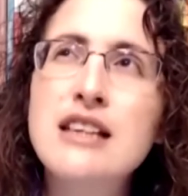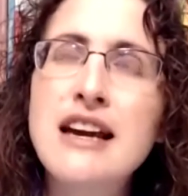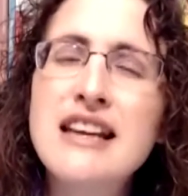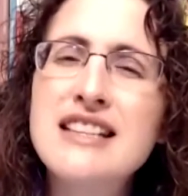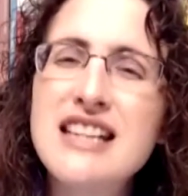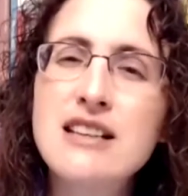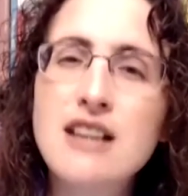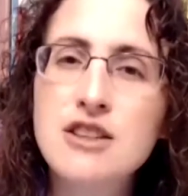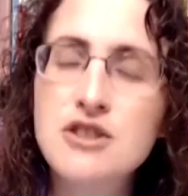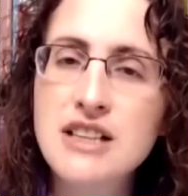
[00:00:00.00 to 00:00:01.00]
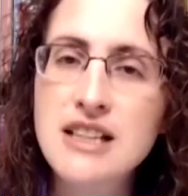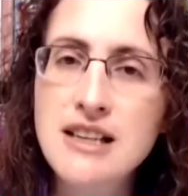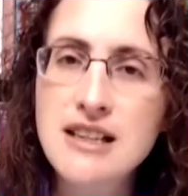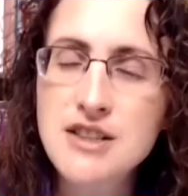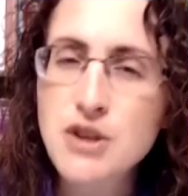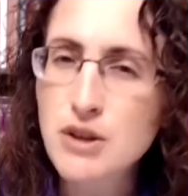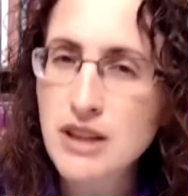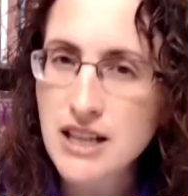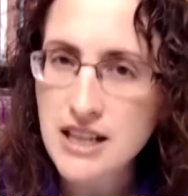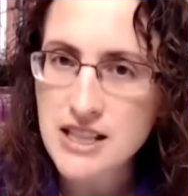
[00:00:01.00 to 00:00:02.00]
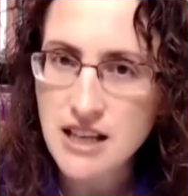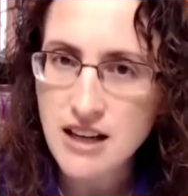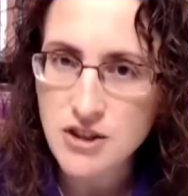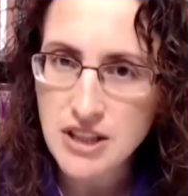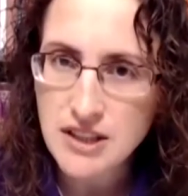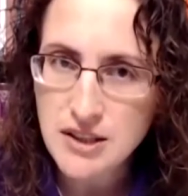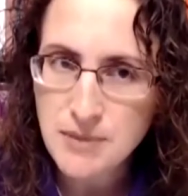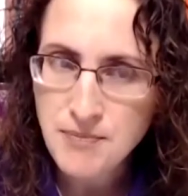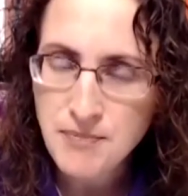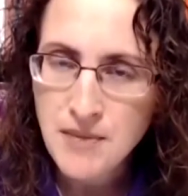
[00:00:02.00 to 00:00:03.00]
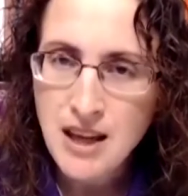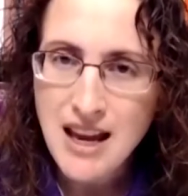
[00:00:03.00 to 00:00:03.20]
1800s, early 1900s.